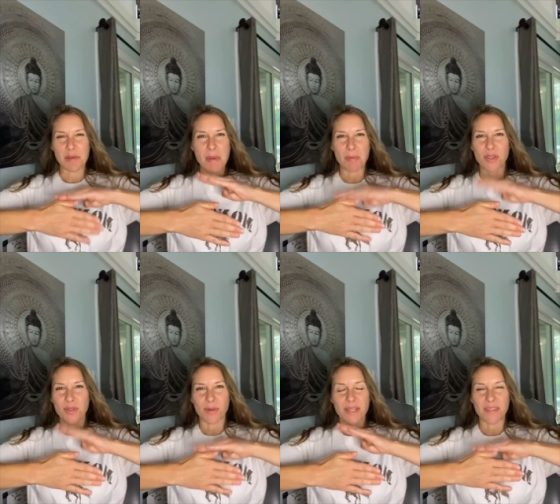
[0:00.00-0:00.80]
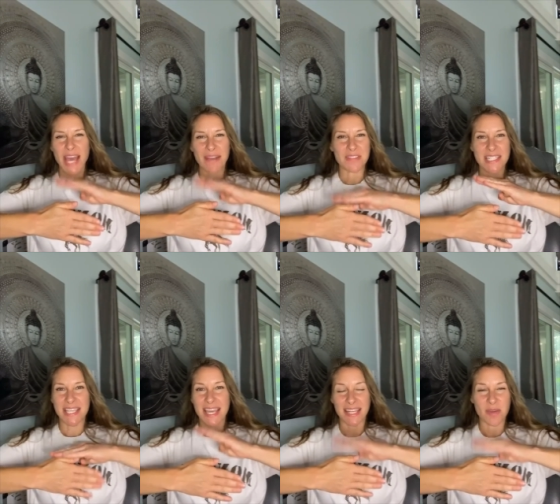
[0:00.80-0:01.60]
Remember, you don't even have to
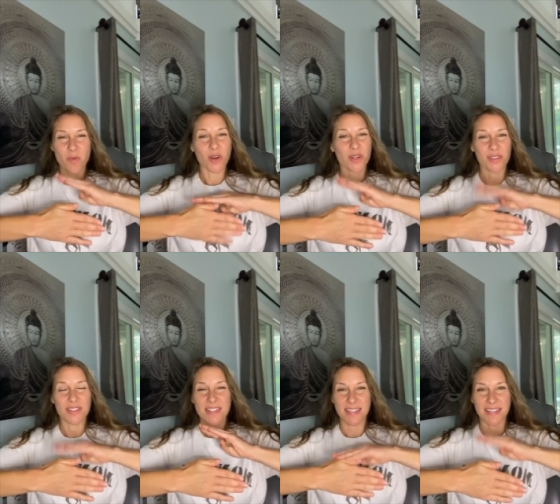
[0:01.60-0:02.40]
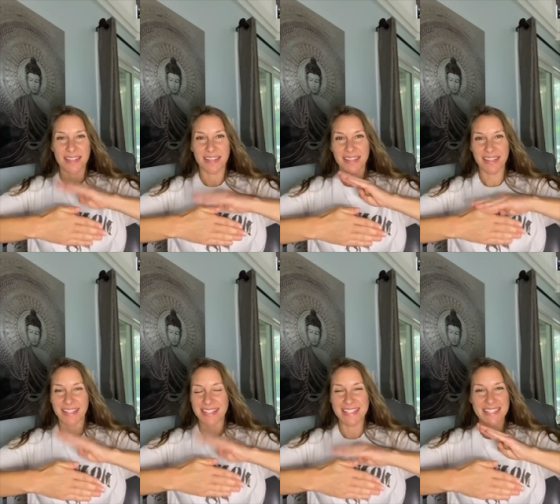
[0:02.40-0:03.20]
say any words,
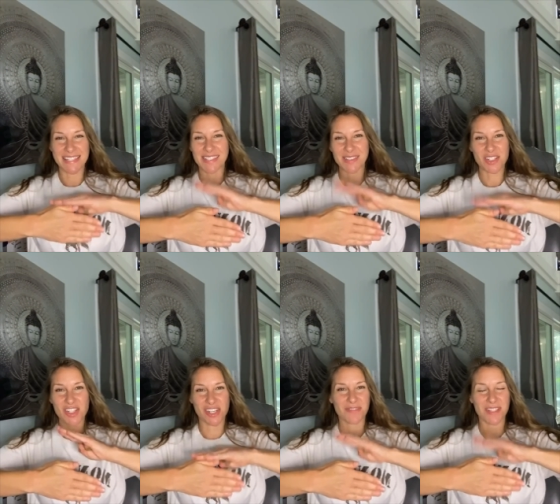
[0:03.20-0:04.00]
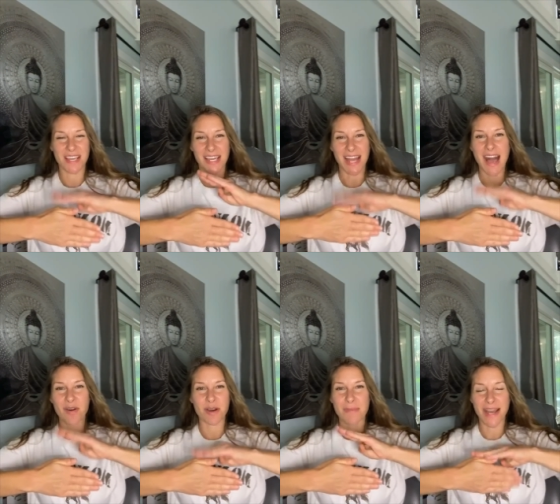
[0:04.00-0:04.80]
and it's still shifting and
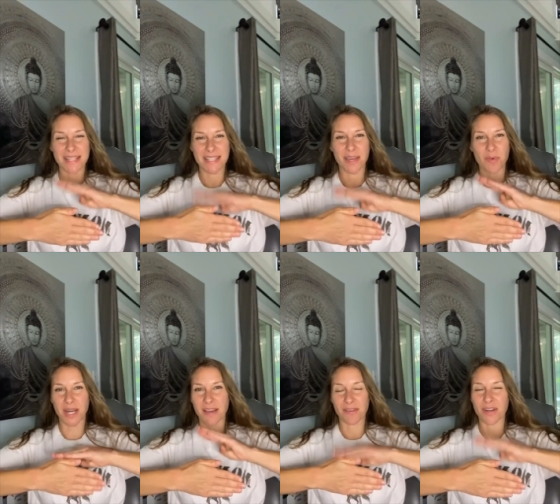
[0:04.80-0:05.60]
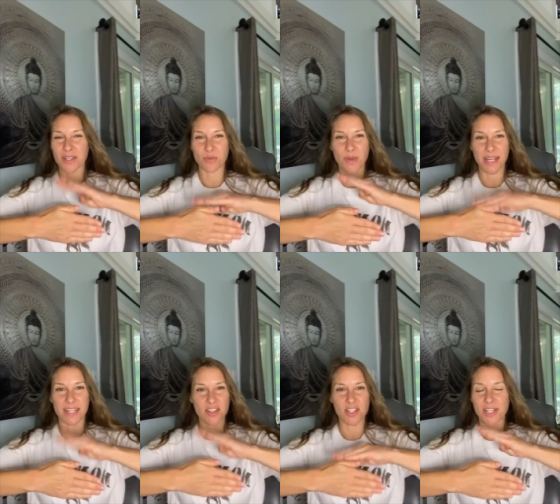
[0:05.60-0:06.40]
alchemizing whatever is
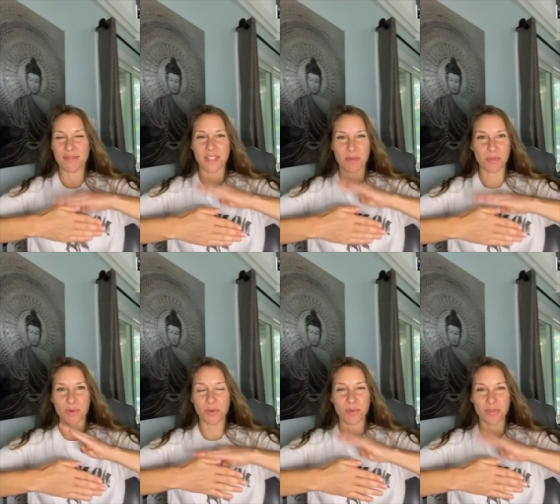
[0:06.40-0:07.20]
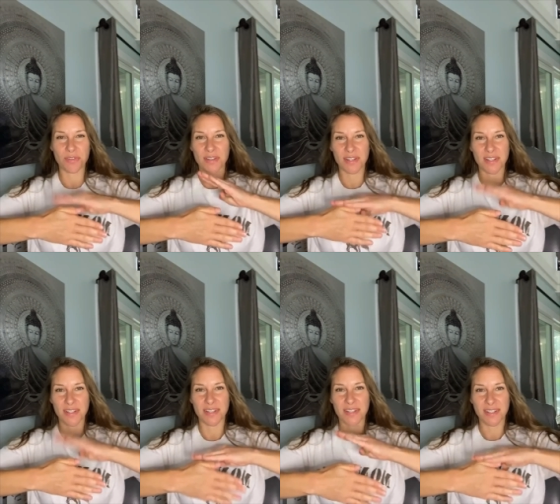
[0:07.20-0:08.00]
ready to shift and move
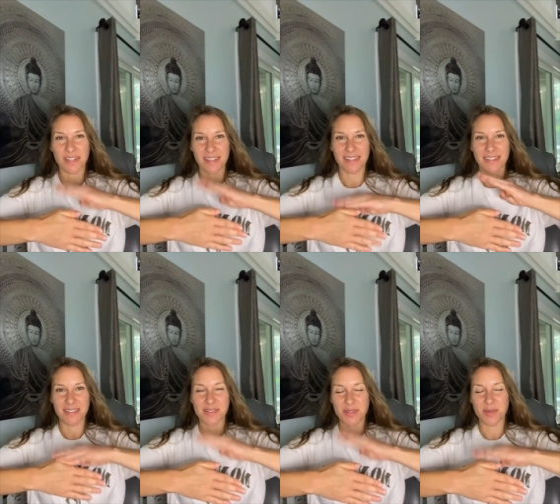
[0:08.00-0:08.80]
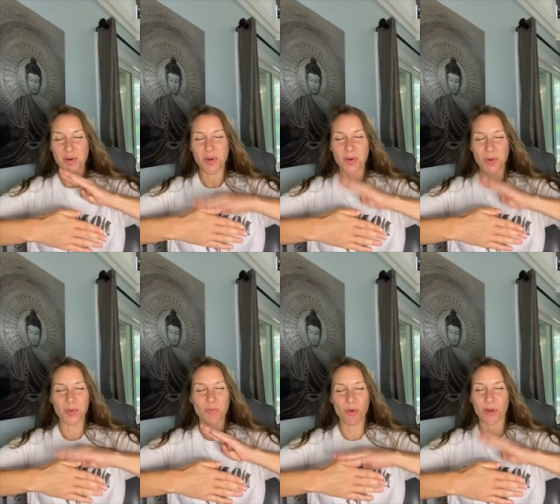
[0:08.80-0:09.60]
to
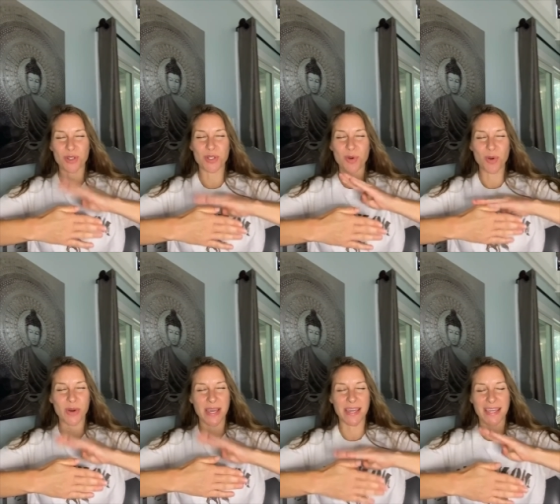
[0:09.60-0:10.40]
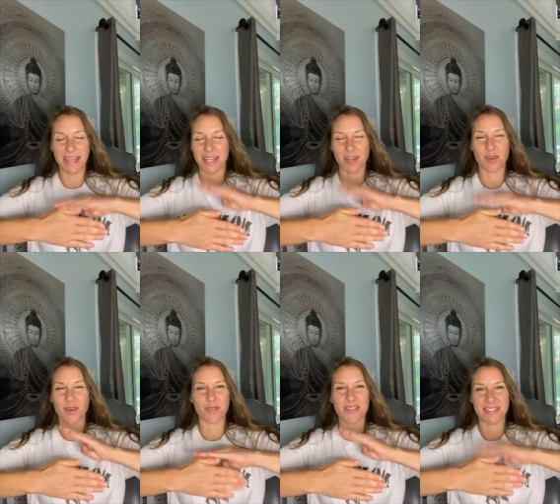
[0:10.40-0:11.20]
hold more joy in your
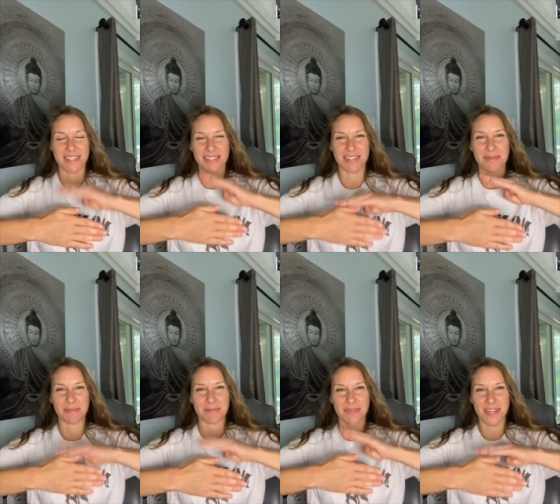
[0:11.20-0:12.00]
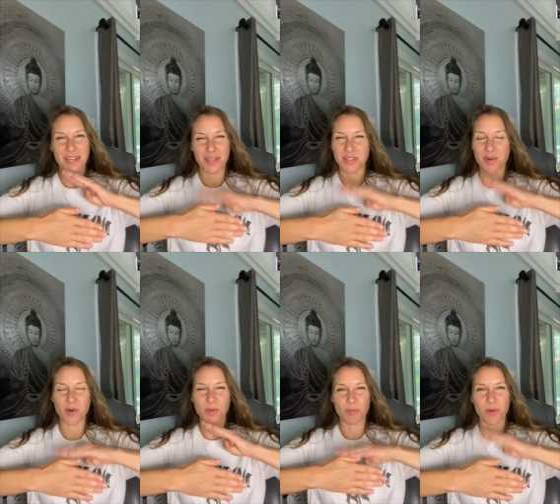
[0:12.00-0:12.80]
nervous system, to
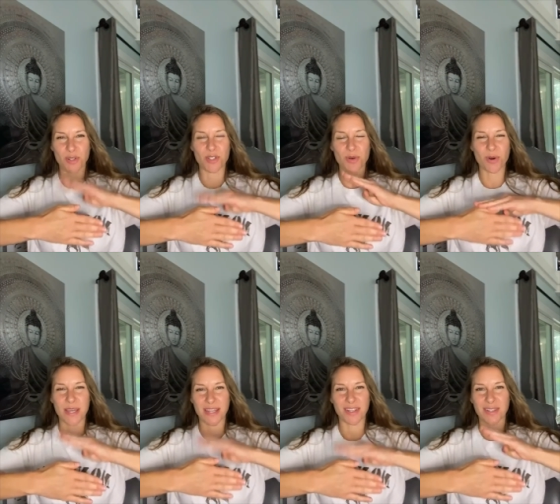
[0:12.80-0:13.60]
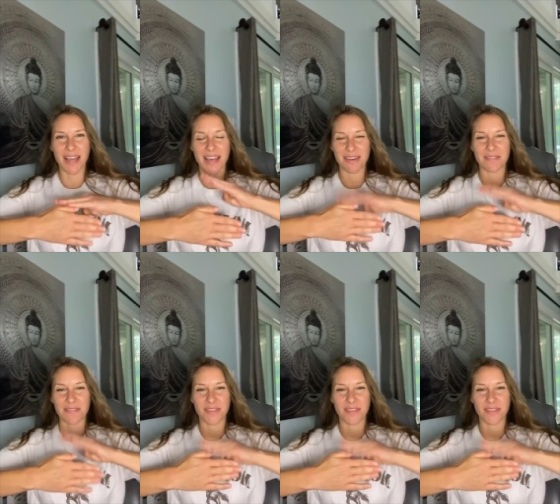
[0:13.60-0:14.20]
hold more joy in your life.